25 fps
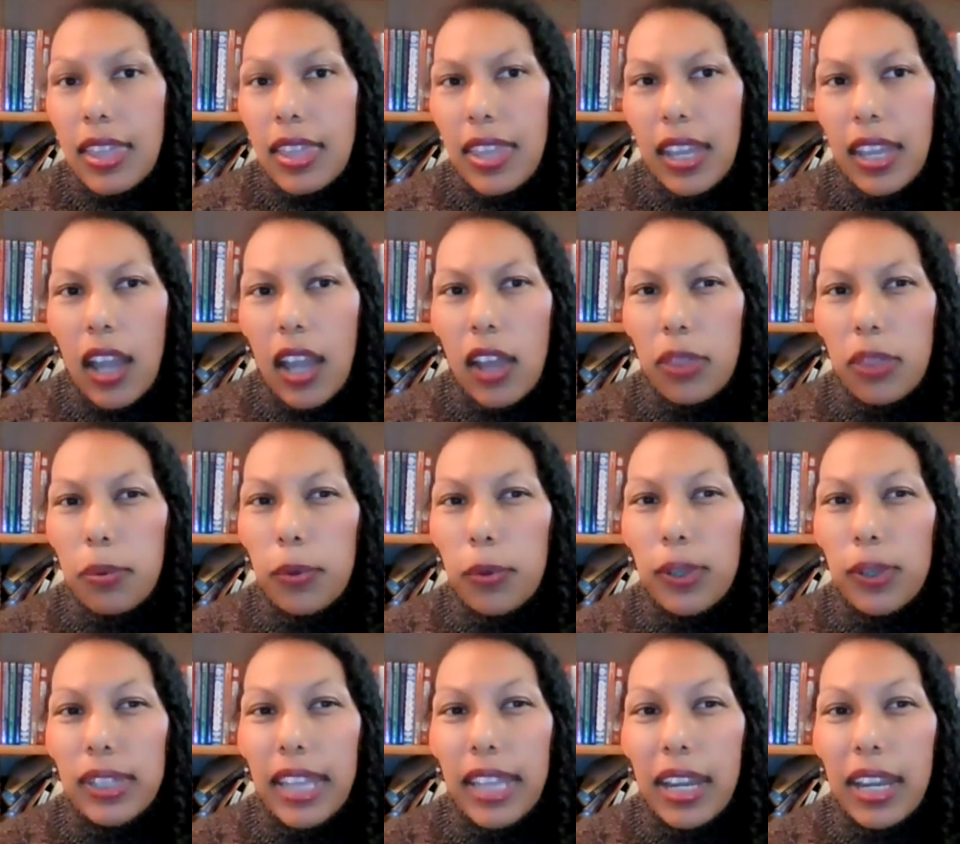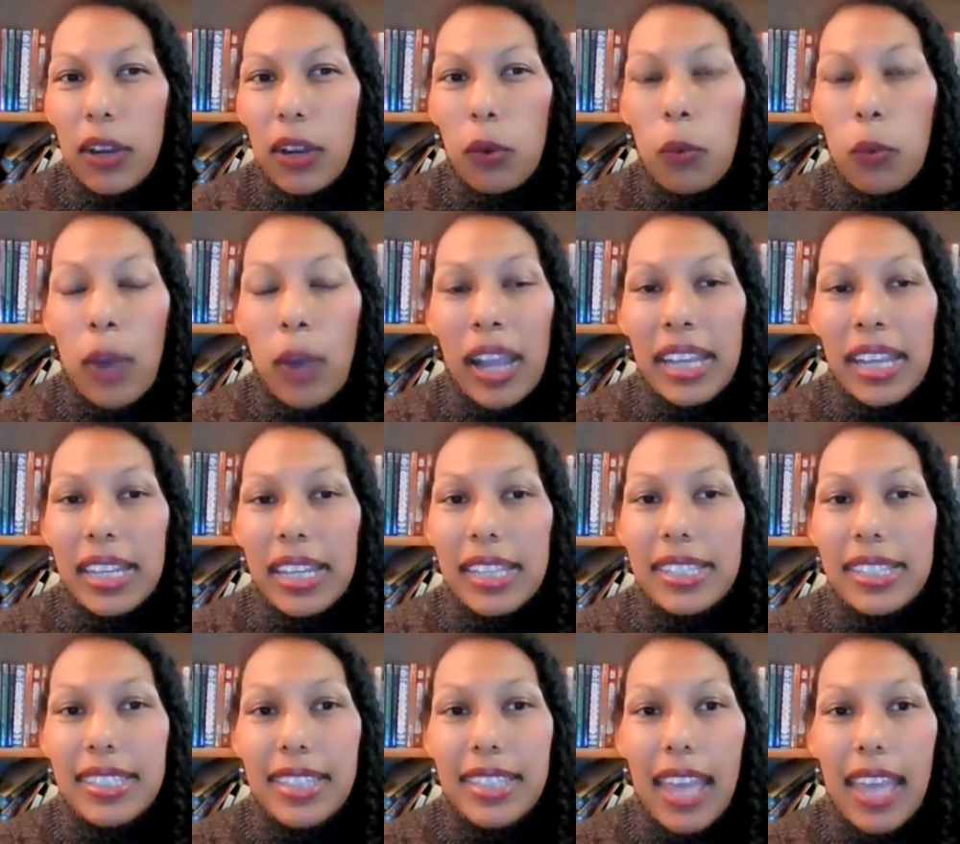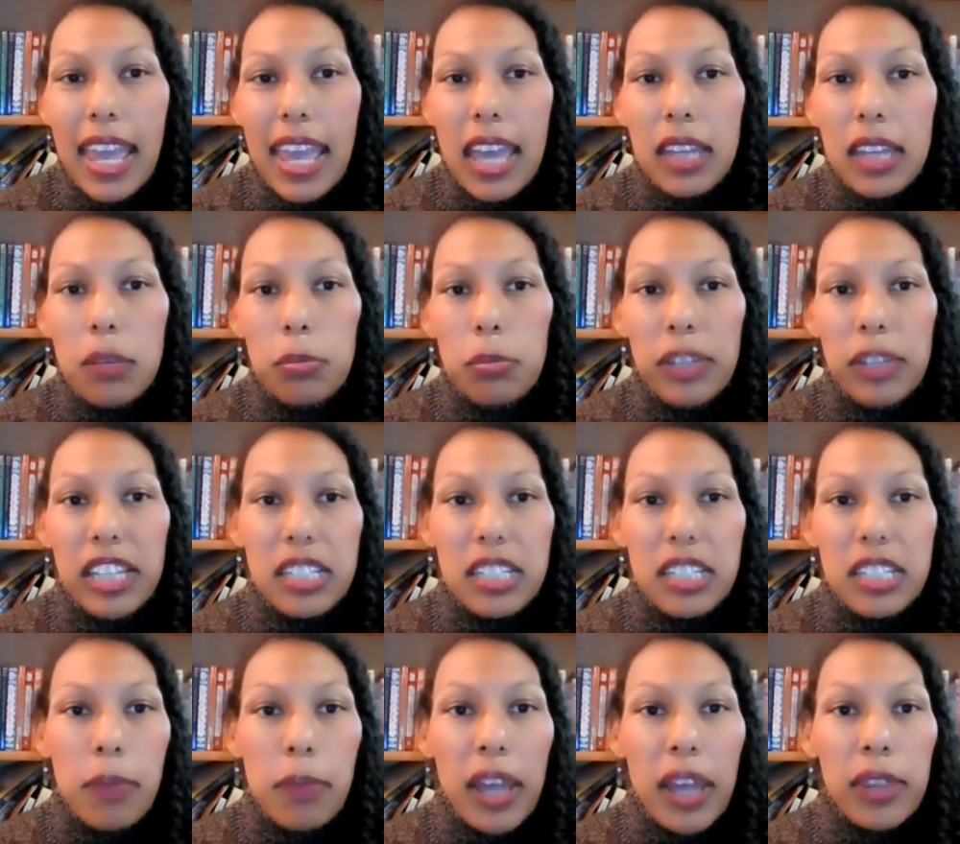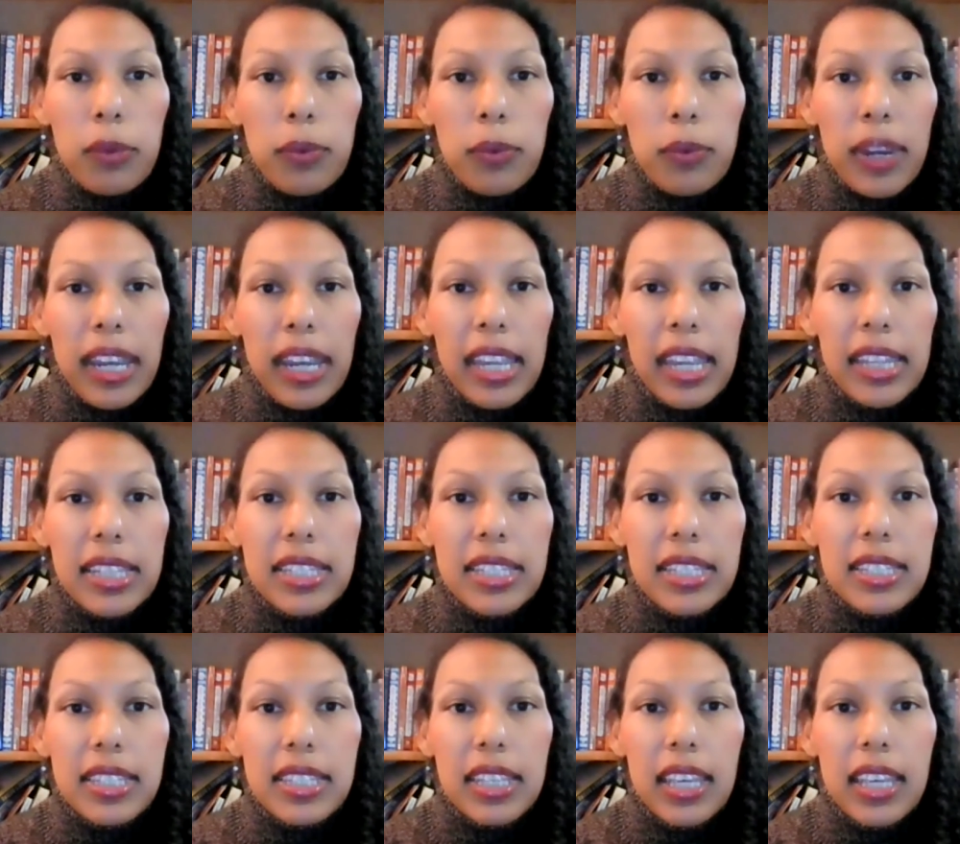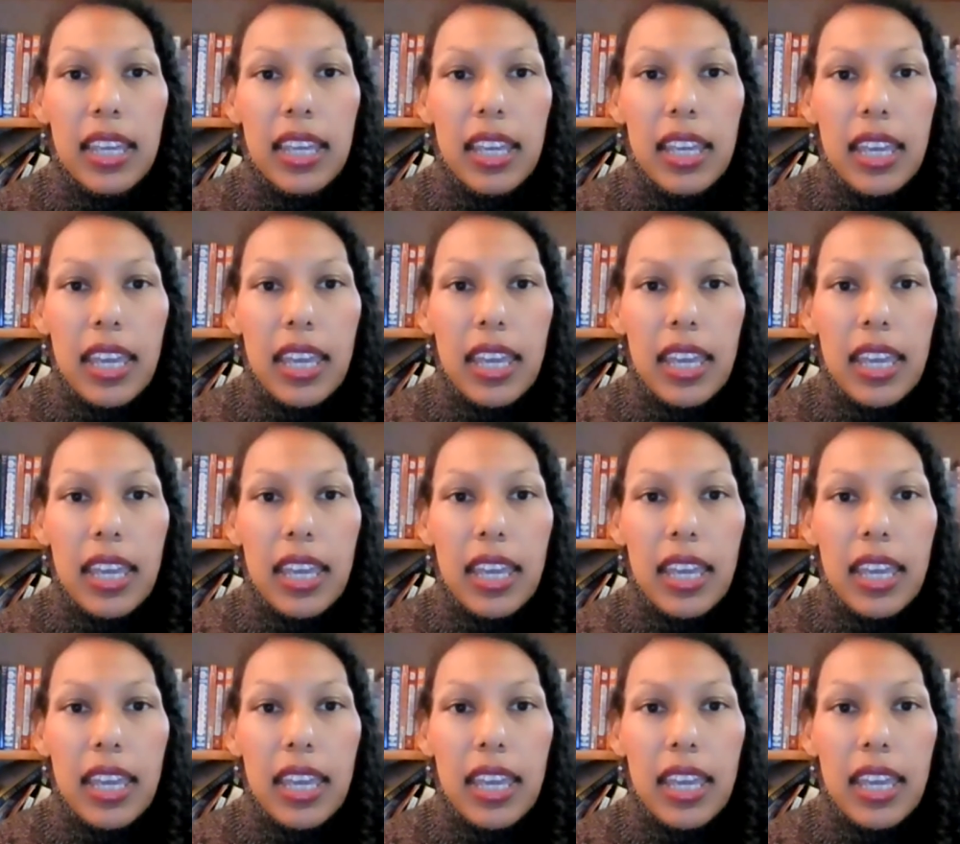They cut through a layer white as sand bleached by the rains,